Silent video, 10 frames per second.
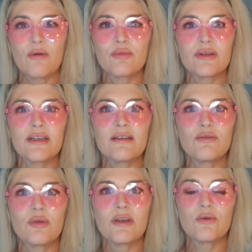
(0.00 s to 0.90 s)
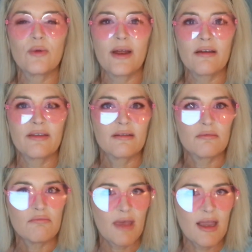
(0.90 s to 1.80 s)
please be aware this
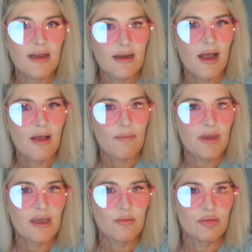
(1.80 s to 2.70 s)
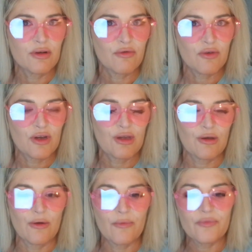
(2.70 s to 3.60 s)
may not be a book for
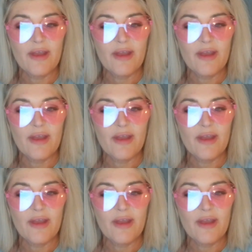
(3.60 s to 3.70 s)
you.